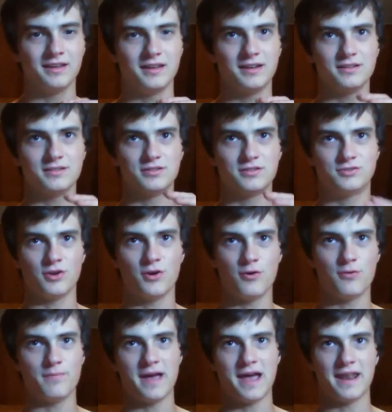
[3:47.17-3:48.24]
It is
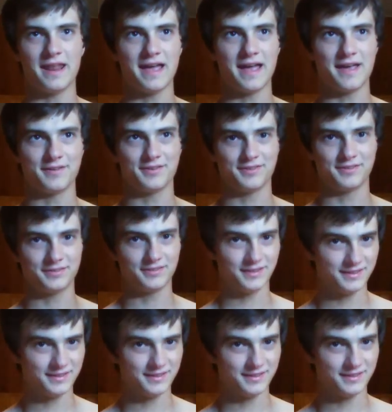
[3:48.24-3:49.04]
so badass.